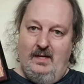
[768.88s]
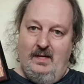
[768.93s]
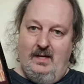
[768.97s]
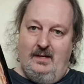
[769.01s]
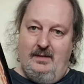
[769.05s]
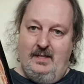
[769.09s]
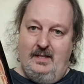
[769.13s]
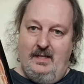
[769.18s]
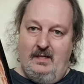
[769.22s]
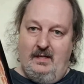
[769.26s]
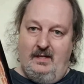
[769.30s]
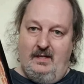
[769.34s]

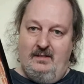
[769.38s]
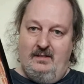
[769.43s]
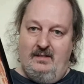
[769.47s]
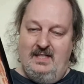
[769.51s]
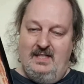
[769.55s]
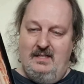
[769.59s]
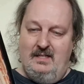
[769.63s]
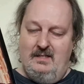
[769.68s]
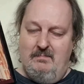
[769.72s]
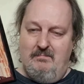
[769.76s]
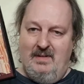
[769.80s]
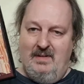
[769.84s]

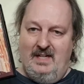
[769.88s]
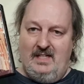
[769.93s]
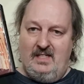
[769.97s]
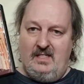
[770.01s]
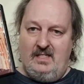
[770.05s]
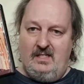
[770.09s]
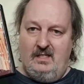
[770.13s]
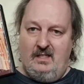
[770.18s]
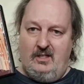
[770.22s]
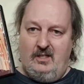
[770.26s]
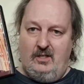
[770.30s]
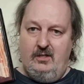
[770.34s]
It makes
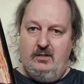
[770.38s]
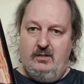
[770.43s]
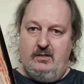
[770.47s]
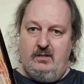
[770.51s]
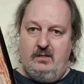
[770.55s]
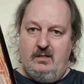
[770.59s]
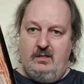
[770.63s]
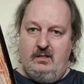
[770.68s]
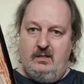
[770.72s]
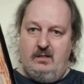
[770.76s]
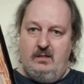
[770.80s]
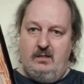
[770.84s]
a good
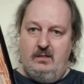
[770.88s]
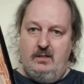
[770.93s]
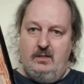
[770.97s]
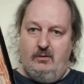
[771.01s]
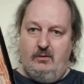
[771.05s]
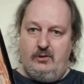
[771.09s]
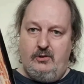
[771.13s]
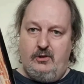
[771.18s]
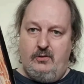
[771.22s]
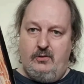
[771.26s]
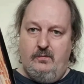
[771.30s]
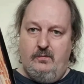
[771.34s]

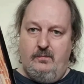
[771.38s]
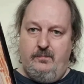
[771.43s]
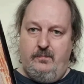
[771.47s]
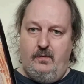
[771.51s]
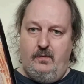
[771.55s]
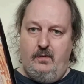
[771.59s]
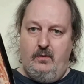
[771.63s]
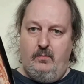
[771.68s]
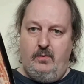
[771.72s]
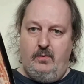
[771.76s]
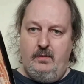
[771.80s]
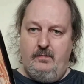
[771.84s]
logical
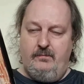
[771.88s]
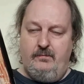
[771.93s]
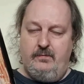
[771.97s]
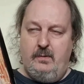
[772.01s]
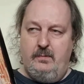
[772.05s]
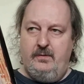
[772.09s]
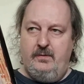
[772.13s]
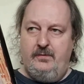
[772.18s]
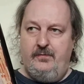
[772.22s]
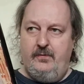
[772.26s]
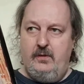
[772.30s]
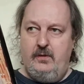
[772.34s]
follow-on from
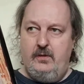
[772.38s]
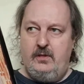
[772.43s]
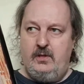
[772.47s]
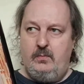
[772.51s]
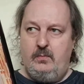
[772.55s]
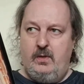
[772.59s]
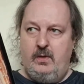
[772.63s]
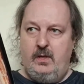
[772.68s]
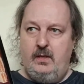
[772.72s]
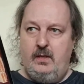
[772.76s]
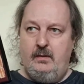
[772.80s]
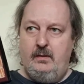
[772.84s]
the first
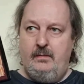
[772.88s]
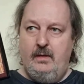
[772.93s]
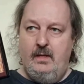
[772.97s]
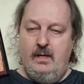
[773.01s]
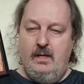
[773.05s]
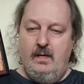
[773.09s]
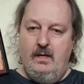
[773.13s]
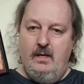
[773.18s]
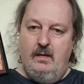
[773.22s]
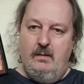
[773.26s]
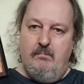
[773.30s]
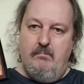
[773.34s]
one,
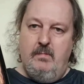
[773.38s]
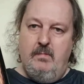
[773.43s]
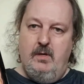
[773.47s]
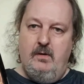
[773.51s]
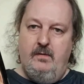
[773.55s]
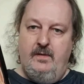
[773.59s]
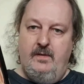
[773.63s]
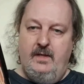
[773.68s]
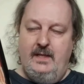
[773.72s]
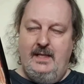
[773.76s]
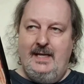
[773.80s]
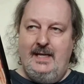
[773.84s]

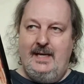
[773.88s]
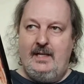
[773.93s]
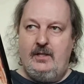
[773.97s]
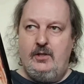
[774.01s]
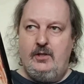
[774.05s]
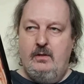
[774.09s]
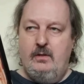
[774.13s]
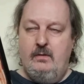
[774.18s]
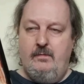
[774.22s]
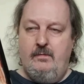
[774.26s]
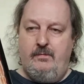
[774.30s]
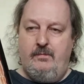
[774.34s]
moving the
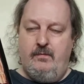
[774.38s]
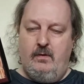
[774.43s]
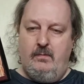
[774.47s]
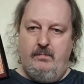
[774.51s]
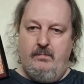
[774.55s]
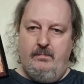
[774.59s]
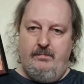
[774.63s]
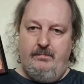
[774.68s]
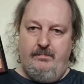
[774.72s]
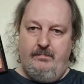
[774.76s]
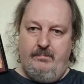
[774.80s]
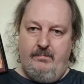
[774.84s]
action
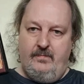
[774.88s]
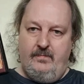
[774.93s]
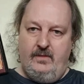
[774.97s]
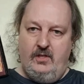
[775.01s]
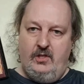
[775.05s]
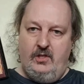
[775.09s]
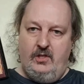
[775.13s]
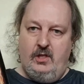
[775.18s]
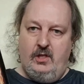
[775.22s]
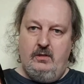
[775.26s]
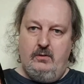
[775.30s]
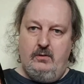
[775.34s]
from the
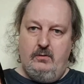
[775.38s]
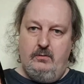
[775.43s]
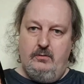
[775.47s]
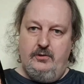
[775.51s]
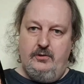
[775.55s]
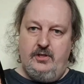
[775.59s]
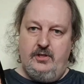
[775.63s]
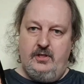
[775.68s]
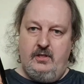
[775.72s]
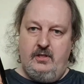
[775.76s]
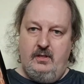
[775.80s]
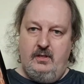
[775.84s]

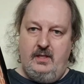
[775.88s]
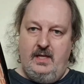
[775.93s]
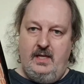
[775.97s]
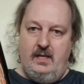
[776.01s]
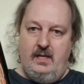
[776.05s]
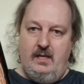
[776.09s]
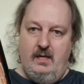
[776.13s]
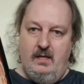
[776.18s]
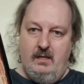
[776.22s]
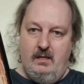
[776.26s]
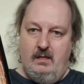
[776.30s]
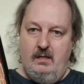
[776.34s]
jungles to
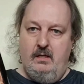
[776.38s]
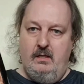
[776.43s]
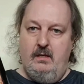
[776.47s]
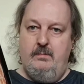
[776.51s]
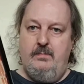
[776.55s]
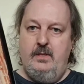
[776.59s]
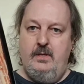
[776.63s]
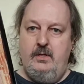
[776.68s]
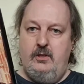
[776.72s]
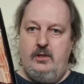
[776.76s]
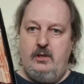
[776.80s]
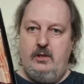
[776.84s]
the
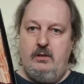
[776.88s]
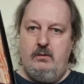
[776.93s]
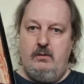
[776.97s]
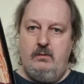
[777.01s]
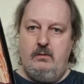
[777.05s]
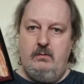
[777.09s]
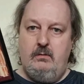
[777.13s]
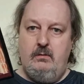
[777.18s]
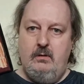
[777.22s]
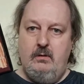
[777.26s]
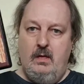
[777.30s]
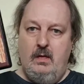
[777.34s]
urban
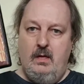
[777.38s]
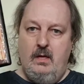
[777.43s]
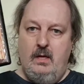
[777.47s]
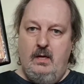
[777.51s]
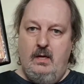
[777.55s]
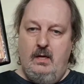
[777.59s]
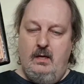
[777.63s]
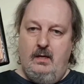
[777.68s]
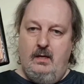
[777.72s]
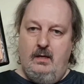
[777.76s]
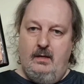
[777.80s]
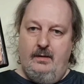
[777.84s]
jungle.
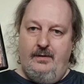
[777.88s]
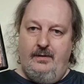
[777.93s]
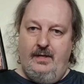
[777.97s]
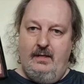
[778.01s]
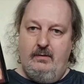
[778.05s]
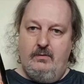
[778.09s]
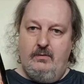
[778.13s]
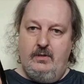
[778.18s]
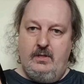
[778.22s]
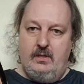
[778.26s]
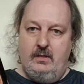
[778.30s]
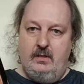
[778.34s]
I
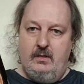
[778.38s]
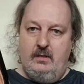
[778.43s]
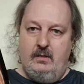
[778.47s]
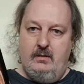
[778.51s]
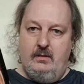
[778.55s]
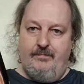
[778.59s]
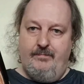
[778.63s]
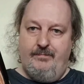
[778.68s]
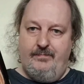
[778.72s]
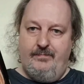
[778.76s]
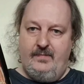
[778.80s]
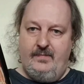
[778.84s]
think was a
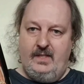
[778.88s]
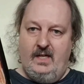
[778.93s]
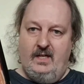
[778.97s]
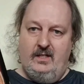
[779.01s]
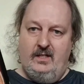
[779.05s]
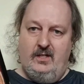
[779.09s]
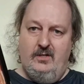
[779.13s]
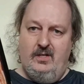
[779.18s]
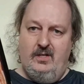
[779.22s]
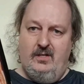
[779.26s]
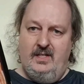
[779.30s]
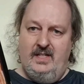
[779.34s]

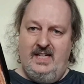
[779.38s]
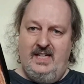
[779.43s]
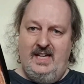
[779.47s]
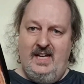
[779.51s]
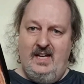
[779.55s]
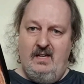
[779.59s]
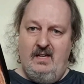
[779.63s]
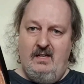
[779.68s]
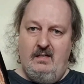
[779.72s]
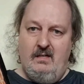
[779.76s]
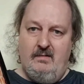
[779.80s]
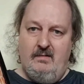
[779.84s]
good
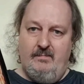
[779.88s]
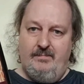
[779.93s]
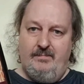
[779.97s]
idea.